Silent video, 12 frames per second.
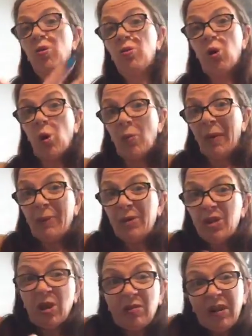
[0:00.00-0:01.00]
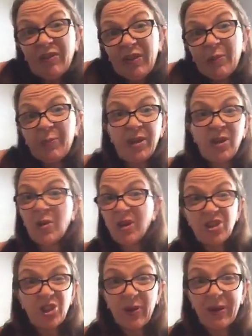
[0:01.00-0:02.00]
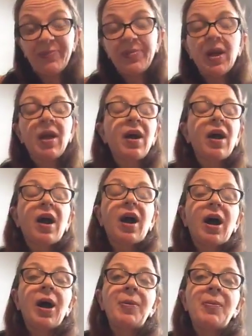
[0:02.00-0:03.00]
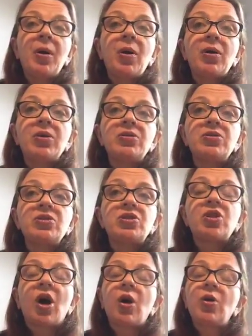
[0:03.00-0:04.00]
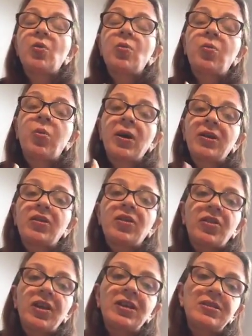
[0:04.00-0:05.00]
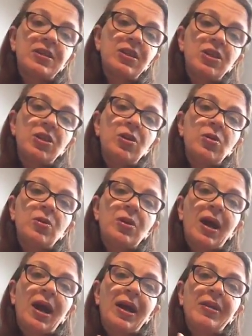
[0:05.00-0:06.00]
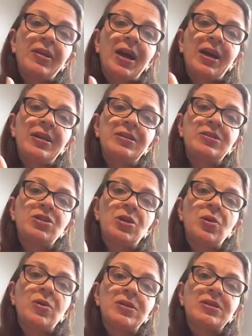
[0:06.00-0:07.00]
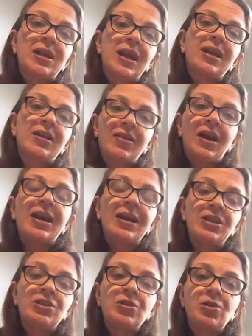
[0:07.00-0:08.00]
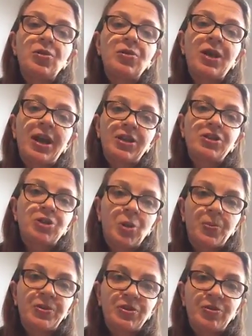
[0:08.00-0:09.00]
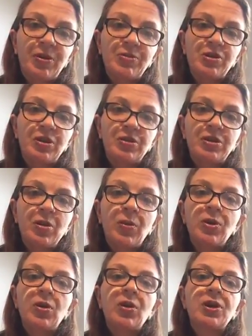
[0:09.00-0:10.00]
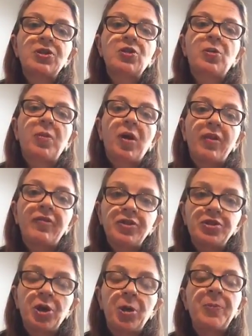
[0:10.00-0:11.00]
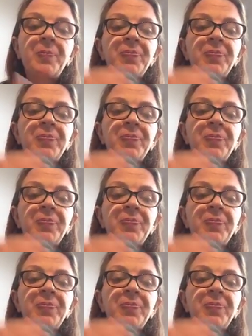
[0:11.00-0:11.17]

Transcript: Or maybe you don't love it, but you can do it. So one of the things that you can then do is take that into your next job description. So when you're looking to apply for a job,